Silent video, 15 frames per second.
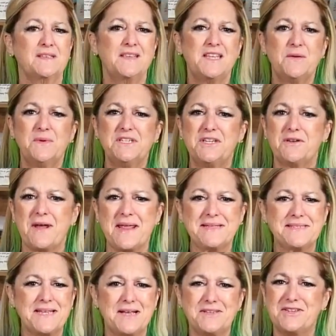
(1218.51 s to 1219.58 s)
You went to your aunt's
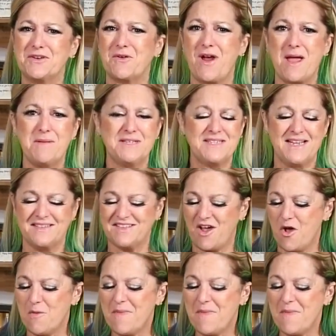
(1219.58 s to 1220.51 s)
house, your grandma's house. Oh